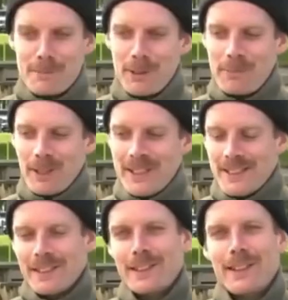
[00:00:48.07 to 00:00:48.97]
pretty
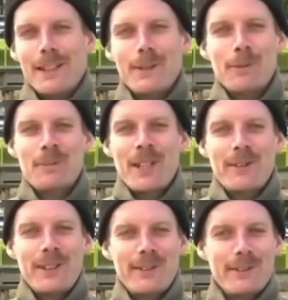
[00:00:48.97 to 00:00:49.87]
amazing.
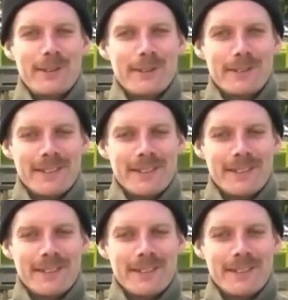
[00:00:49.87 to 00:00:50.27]
Hometown hero.